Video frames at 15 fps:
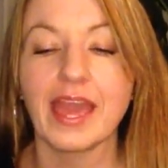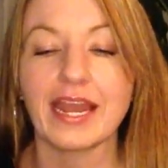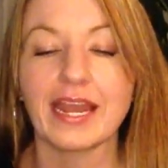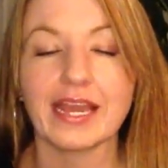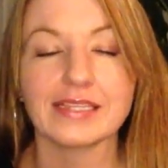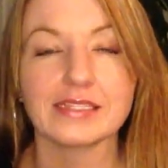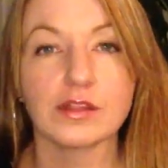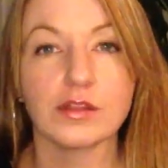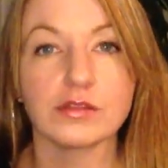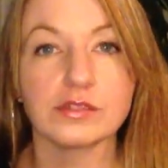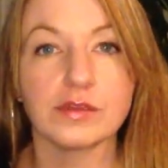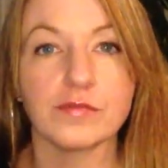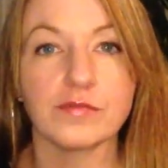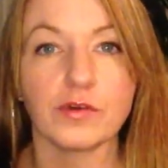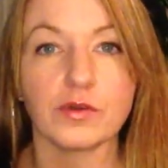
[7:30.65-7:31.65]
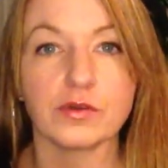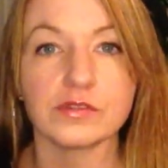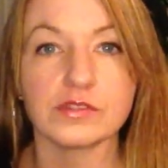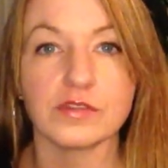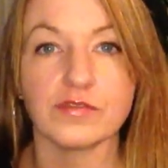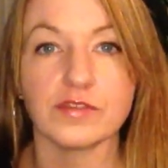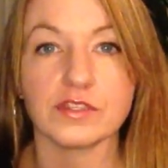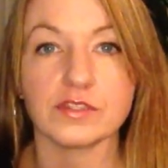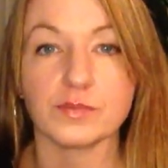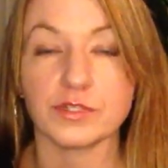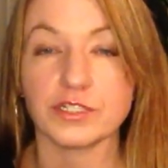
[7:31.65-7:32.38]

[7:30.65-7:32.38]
and it has close-up photos of this